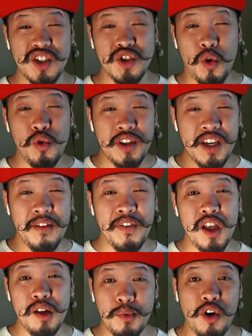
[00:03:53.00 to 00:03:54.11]
is only
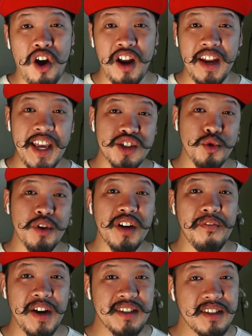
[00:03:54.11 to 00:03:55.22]
available on Android
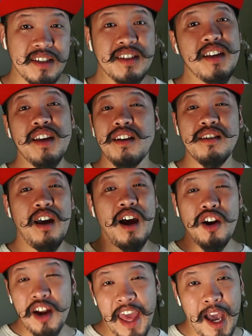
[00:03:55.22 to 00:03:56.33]
devices, not
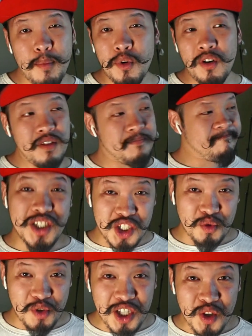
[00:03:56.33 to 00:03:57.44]
on Apple, which is
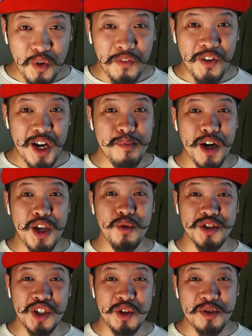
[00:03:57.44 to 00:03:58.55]
really cool for anybody
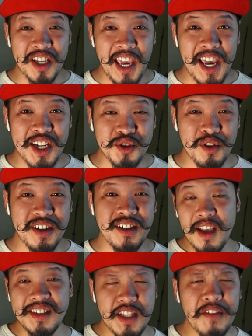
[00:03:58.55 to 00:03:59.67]
who's using Android.
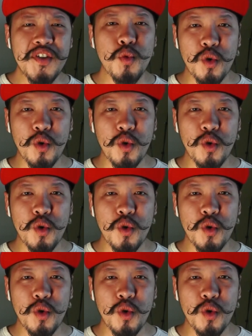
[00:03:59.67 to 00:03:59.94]
It's definitely